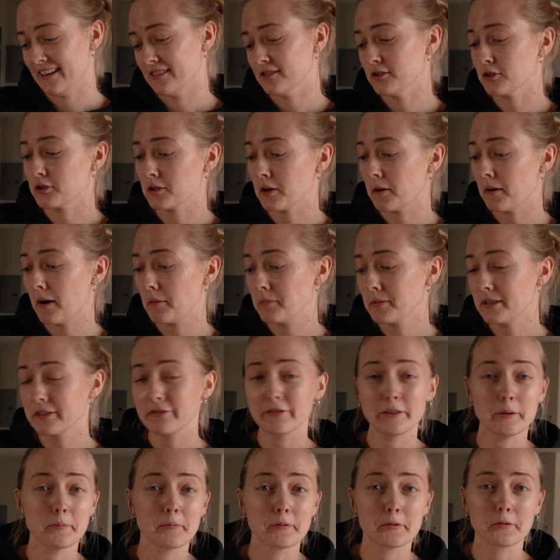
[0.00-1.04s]
So I'm gonna
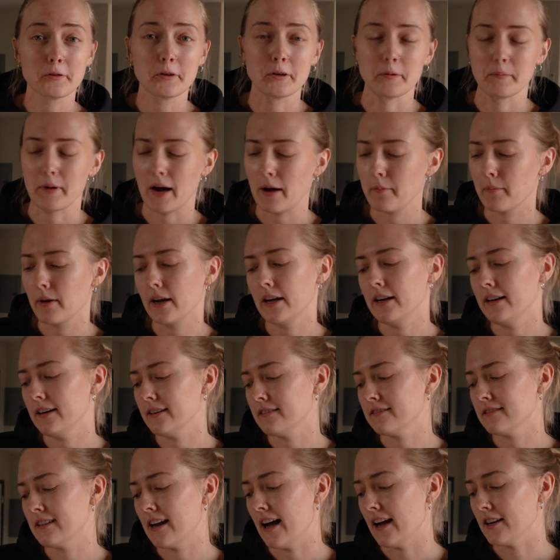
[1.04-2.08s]
flip through them. I
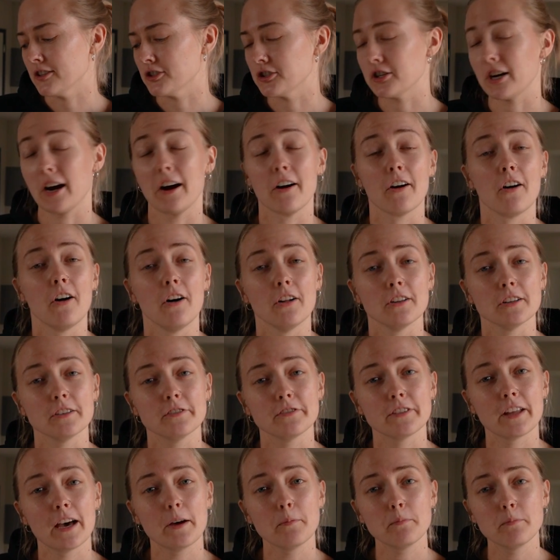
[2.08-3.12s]
might not share all
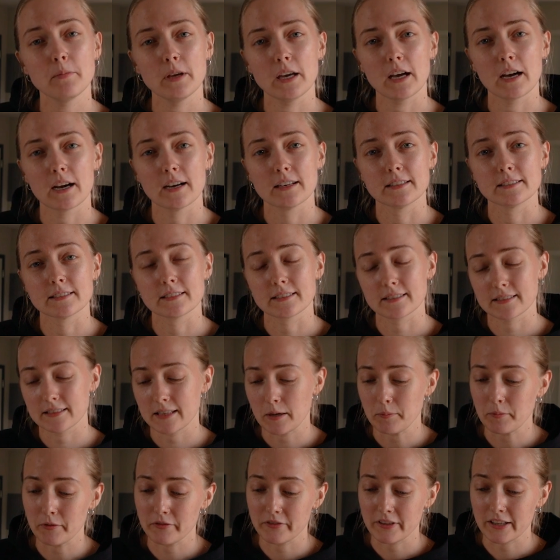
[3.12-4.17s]
of them because
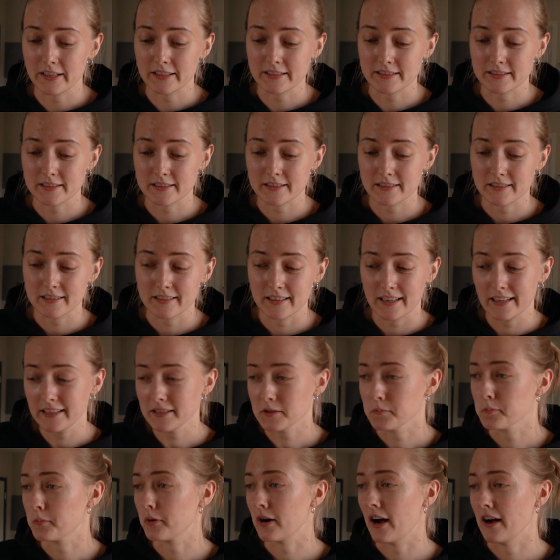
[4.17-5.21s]
some of this
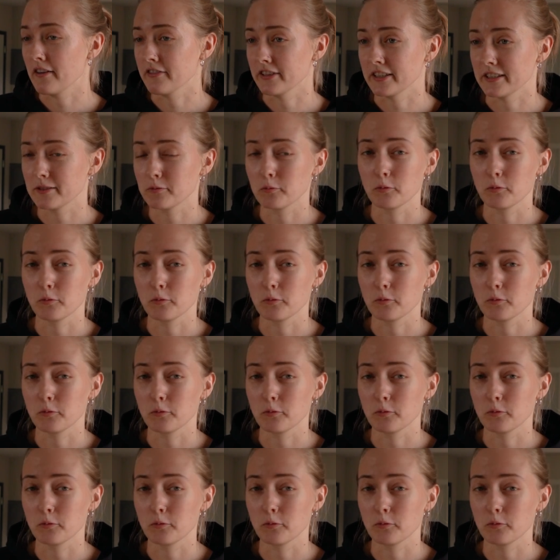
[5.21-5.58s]
is private,